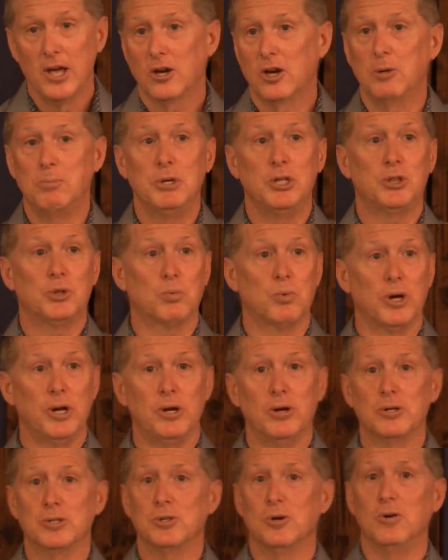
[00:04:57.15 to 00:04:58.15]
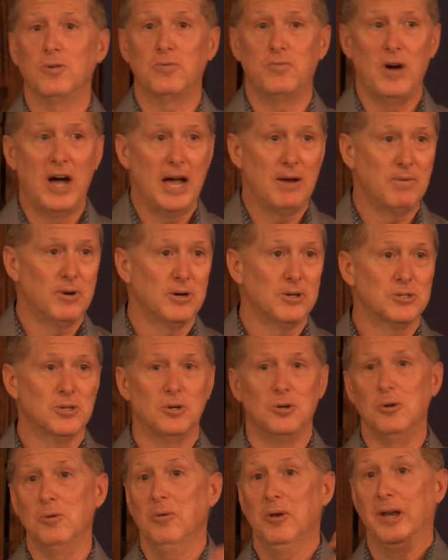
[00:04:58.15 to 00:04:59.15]
Could be 3 years old, 5 years
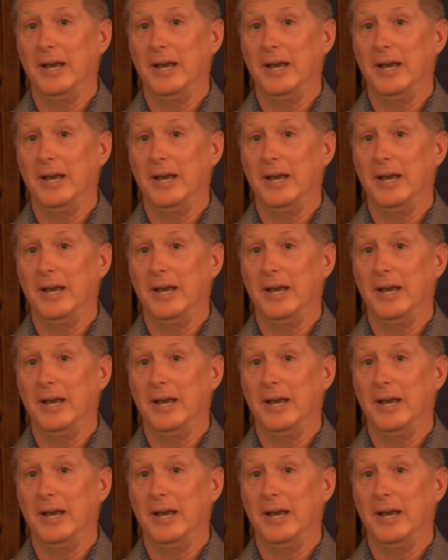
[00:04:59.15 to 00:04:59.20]
old,